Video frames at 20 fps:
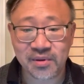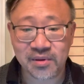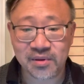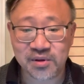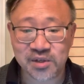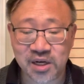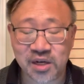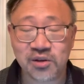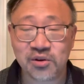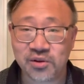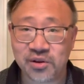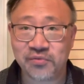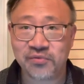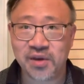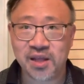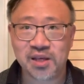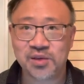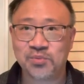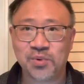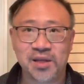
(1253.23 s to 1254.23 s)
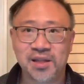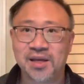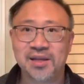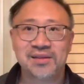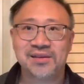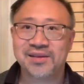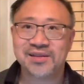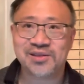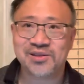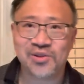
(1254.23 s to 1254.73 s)
Chateau Lafite is one that
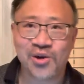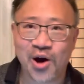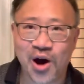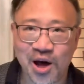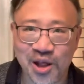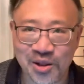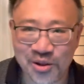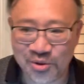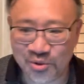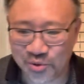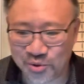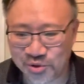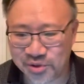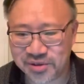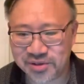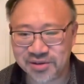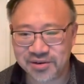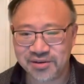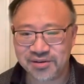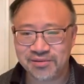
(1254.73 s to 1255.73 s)
does not lose